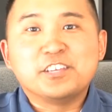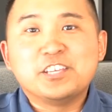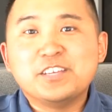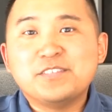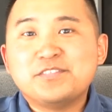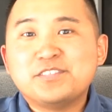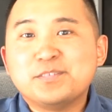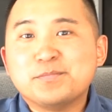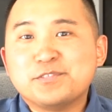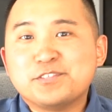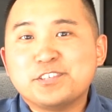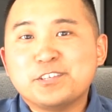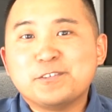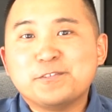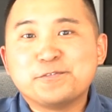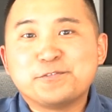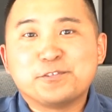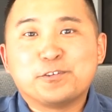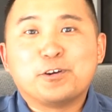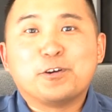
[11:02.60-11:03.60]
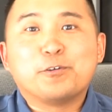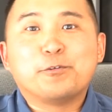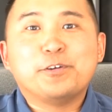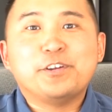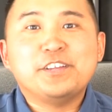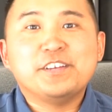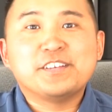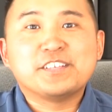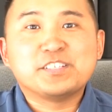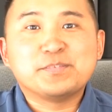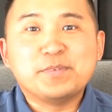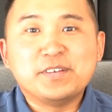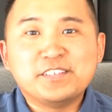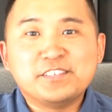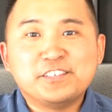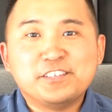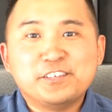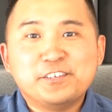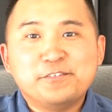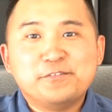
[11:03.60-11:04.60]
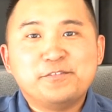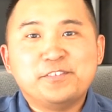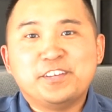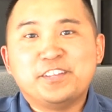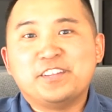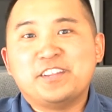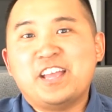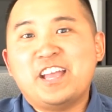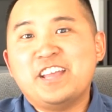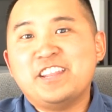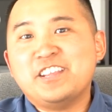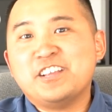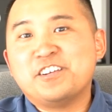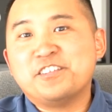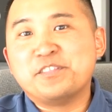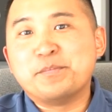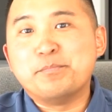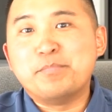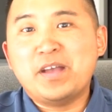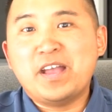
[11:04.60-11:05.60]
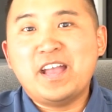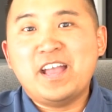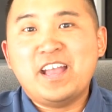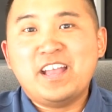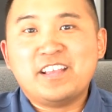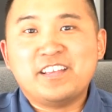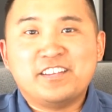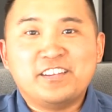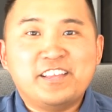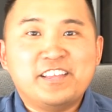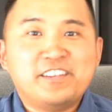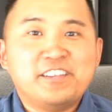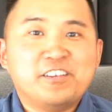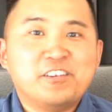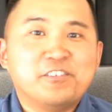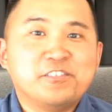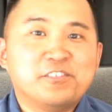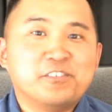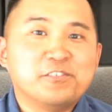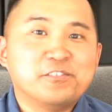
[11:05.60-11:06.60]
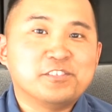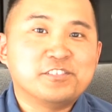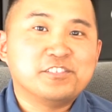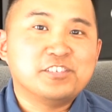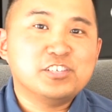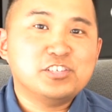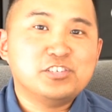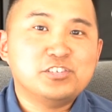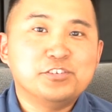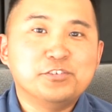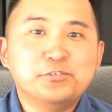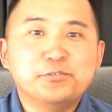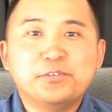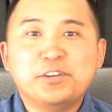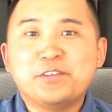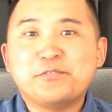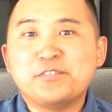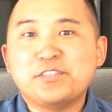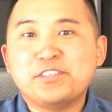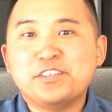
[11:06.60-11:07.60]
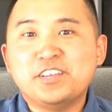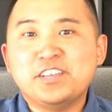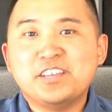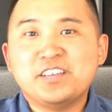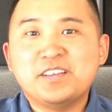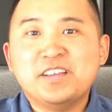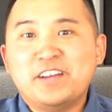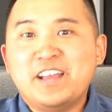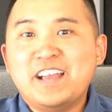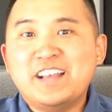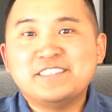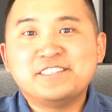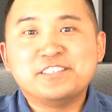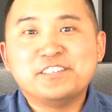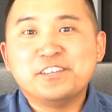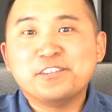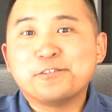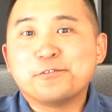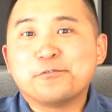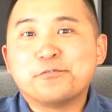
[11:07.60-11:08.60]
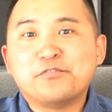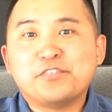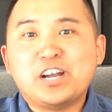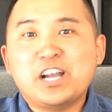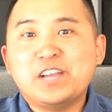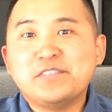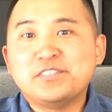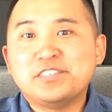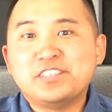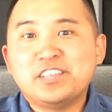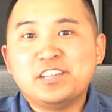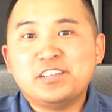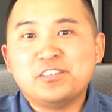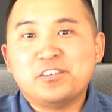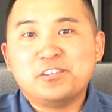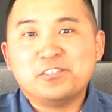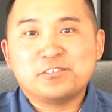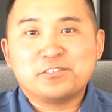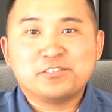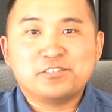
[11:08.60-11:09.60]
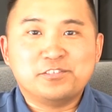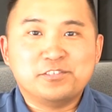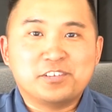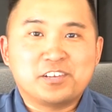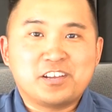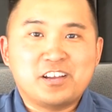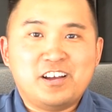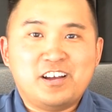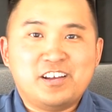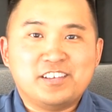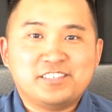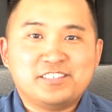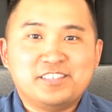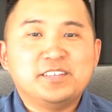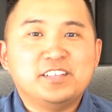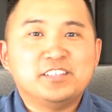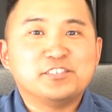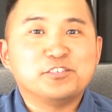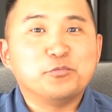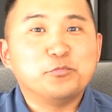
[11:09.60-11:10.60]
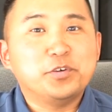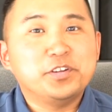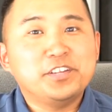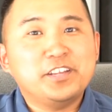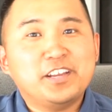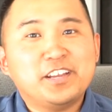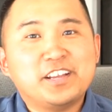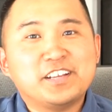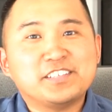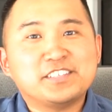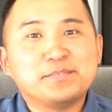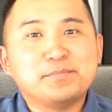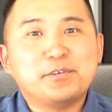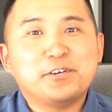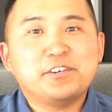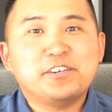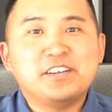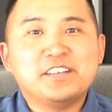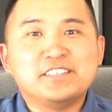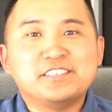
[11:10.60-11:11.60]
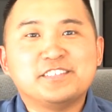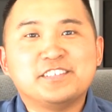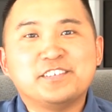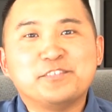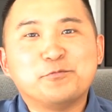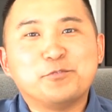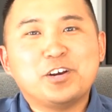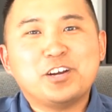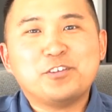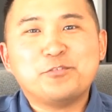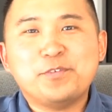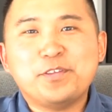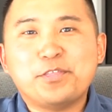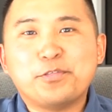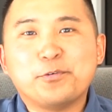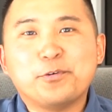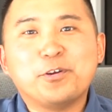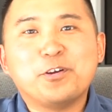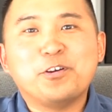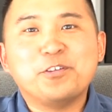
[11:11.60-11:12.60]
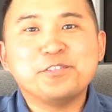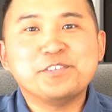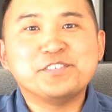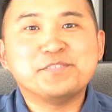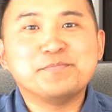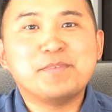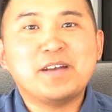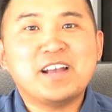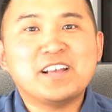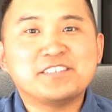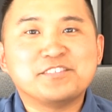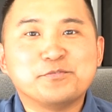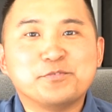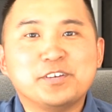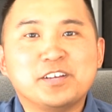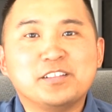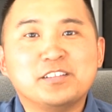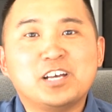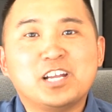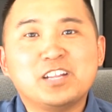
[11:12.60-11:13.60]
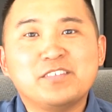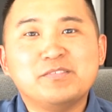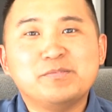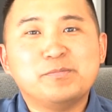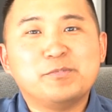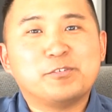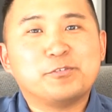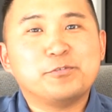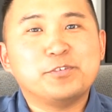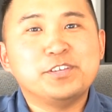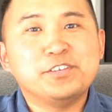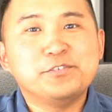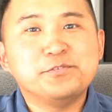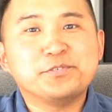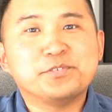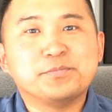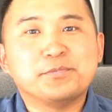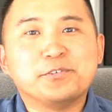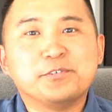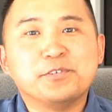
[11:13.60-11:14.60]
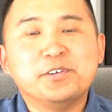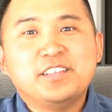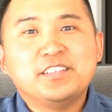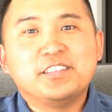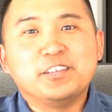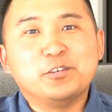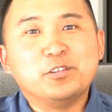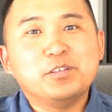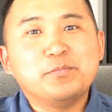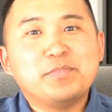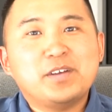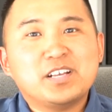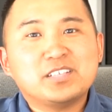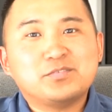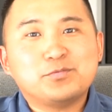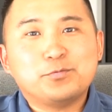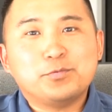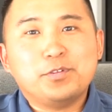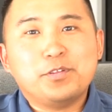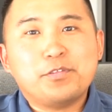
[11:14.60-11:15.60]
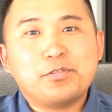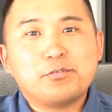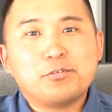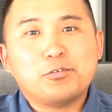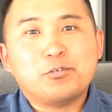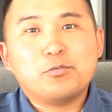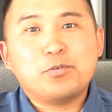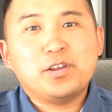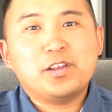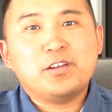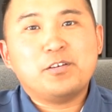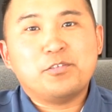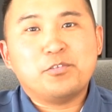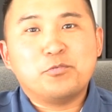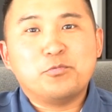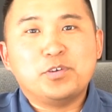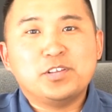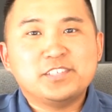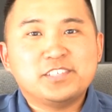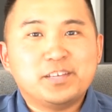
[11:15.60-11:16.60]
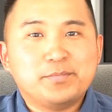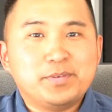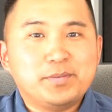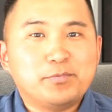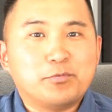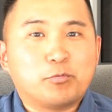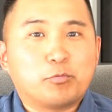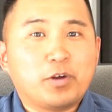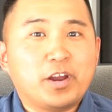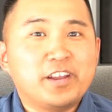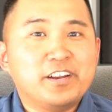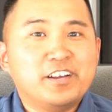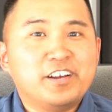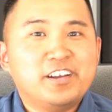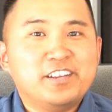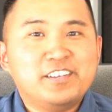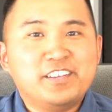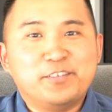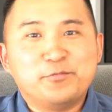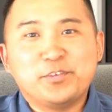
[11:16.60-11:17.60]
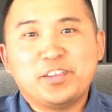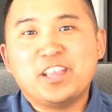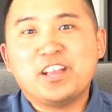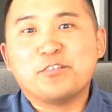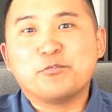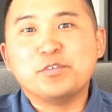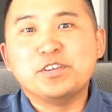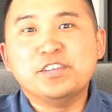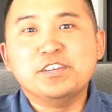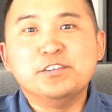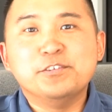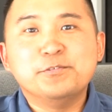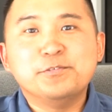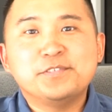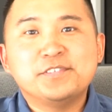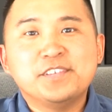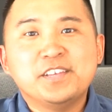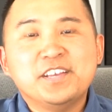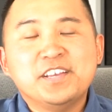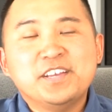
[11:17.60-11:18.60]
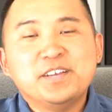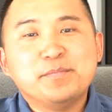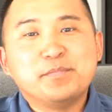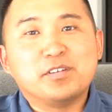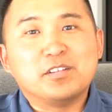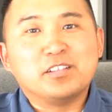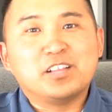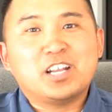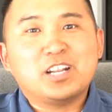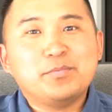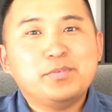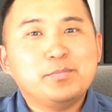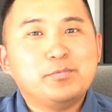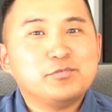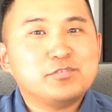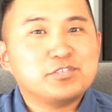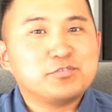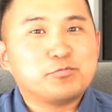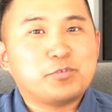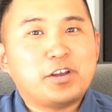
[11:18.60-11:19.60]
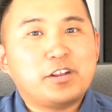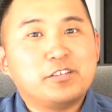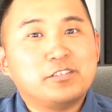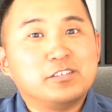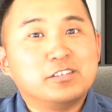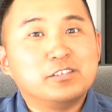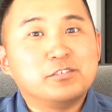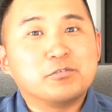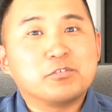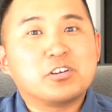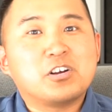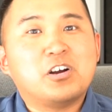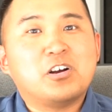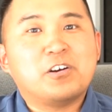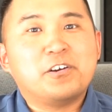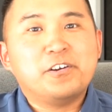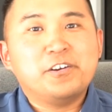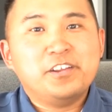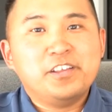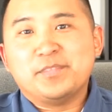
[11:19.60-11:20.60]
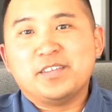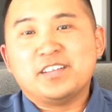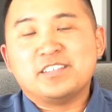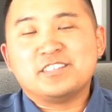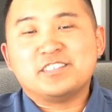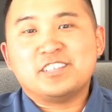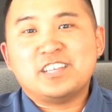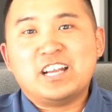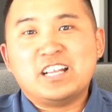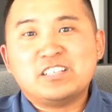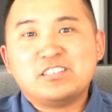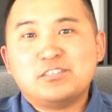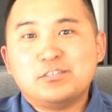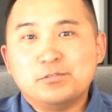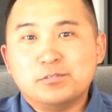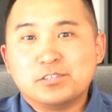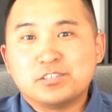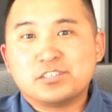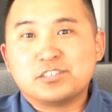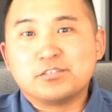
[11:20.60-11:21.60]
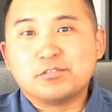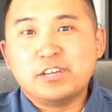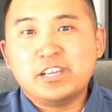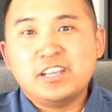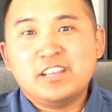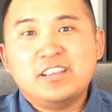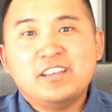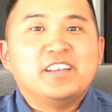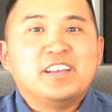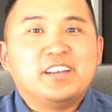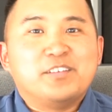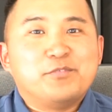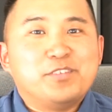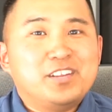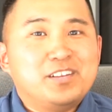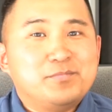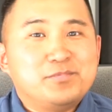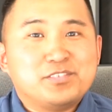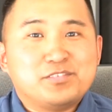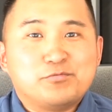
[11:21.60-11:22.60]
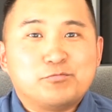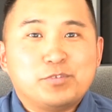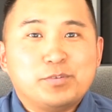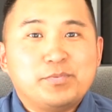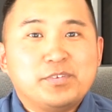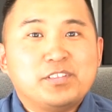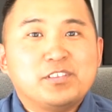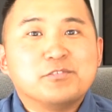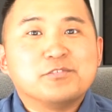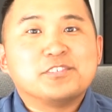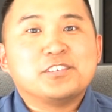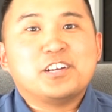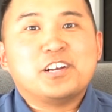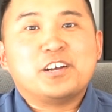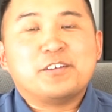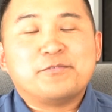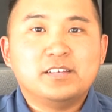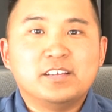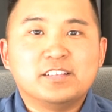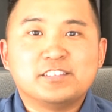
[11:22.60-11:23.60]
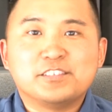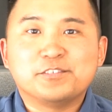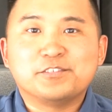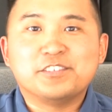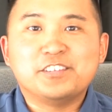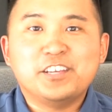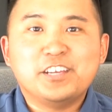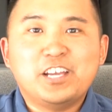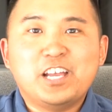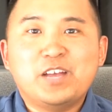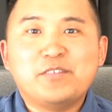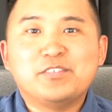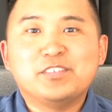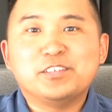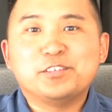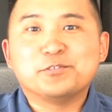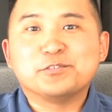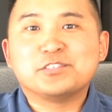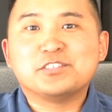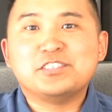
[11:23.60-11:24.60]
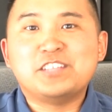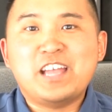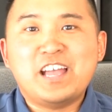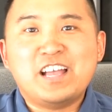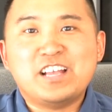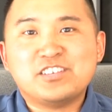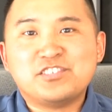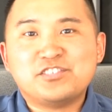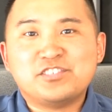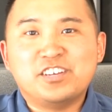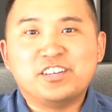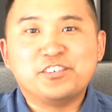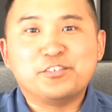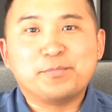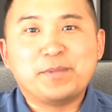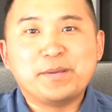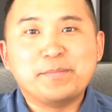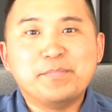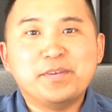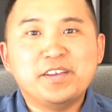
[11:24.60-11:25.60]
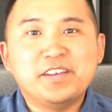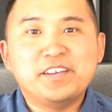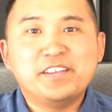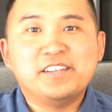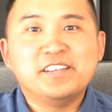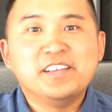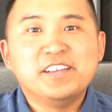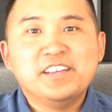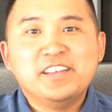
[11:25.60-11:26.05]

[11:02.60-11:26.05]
gifts themselves are already expensive and adding on the bag and adding on all the tissue and everything adds another five to ten dollars to the cost. And so one day I got smart and said, why are we throwing all these bags away? A lot of them are reusable. The only bags we really throw away are the ones that people write on and we can't reuse. But a lot of people just write on the little card that's attached to the string and we end up just ripping those off. And so today I have a little stash under my bed